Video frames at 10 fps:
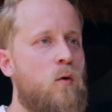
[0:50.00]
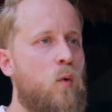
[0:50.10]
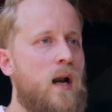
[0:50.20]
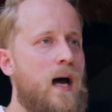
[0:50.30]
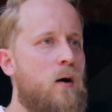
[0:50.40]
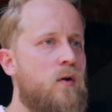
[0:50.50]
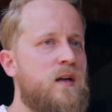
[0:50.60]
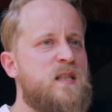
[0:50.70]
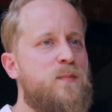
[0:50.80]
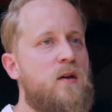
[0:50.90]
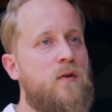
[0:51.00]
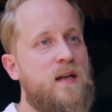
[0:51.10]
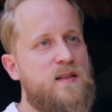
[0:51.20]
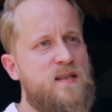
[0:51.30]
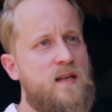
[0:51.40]
Well, our
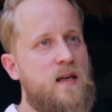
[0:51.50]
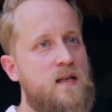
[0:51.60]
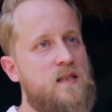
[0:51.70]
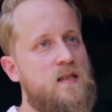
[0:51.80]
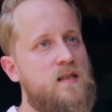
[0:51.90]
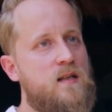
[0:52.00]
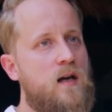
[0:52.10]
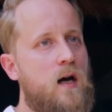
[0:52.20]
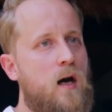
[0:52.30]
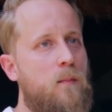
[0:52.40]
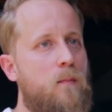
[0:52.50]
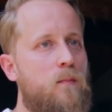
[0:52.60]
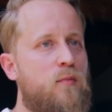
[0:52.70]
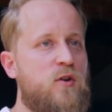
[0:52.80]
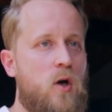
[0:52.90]
experience is
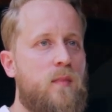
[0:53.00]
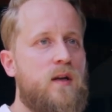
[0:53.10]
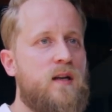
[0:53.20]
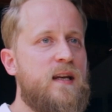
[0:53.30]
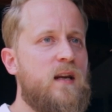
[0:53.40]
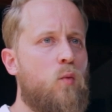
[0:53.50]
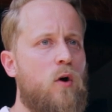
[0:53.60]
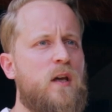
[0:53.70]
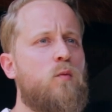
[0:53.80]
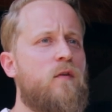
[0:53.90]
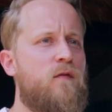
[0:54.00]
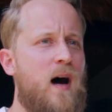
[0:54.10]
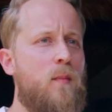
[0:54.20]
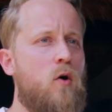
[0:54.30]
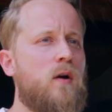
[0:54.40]
predominantly in working with
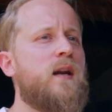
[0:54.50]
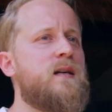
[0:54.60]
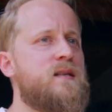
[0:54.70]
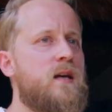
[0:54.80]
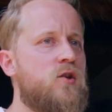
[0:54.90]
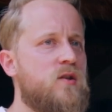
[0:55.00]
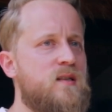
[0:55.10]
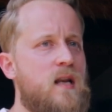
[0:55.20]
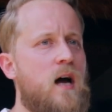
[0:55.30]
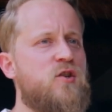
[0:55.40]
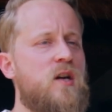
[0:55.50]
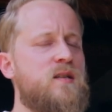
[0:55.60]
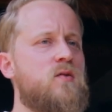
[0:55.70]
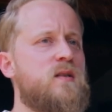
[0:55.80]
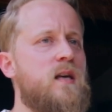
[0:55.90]
farmer organizations, larger
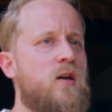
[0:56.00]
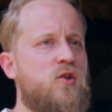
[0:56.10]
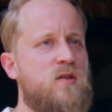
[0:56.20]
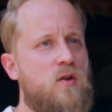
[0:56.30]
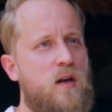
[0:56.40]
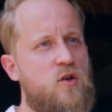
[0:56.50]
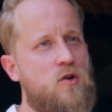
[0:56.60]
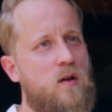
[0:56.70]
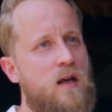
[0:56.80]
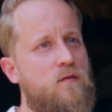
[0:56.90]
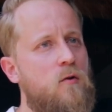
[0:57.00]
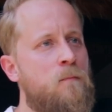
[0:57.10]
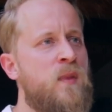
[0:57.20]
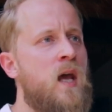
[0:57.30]
associations on national level,